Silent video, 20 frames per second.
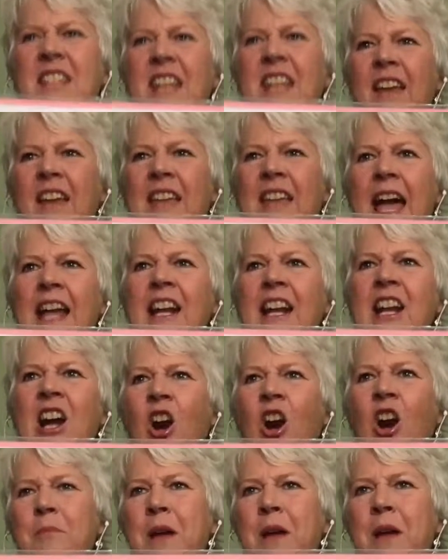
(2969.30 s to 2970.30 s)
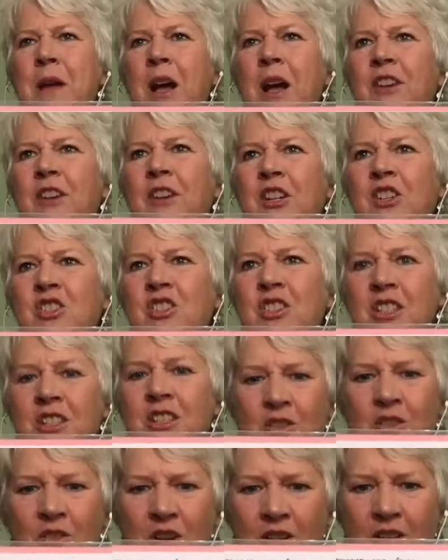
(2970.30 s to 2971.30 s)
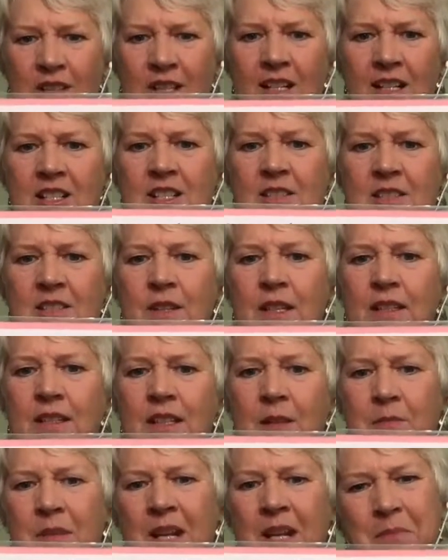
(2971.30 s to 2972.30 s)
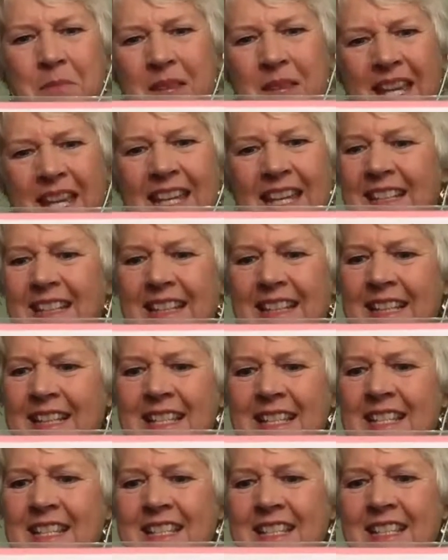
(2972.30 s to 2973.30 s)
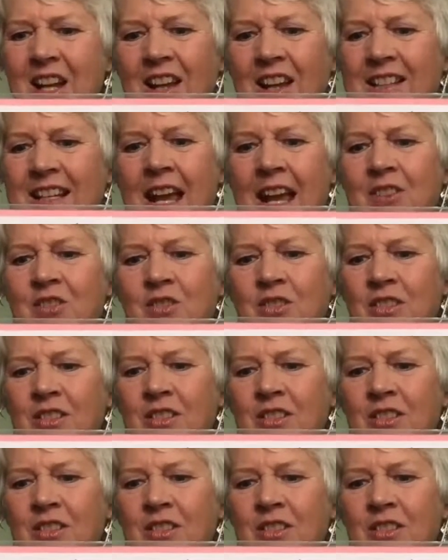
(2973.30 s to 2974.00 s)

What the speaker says: they had a heart malfunction or their lungs filled up. I'm thinking that's not natural